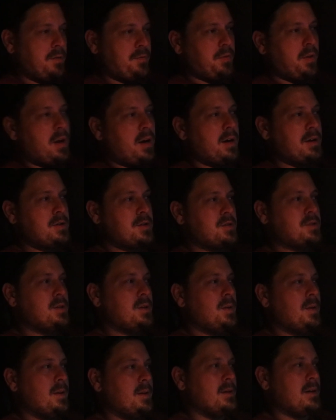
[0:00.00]
launch,
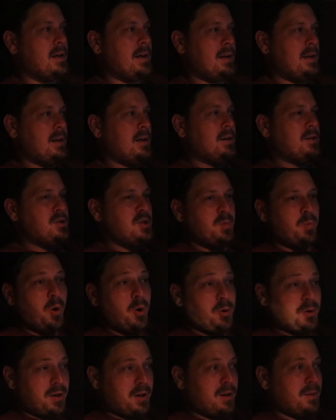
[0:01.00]
and she
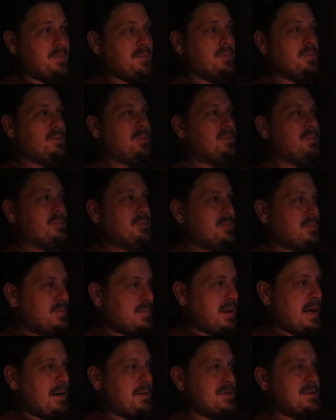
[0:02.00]
woke up
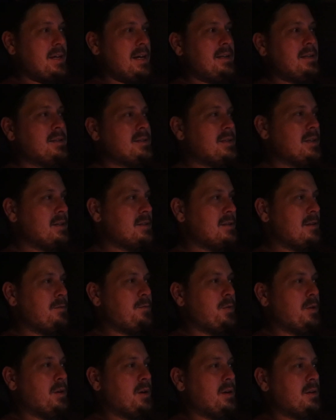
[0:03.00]
outside the 60
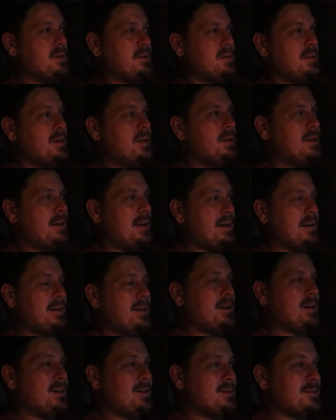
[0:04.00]
foot, and
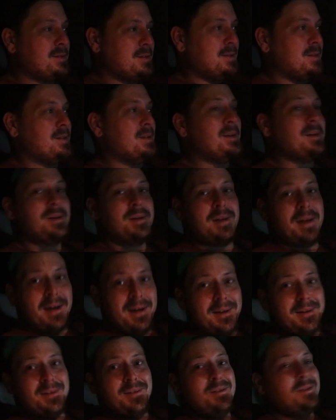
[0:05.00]
he
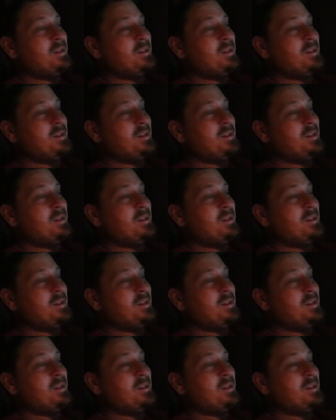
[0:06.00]
had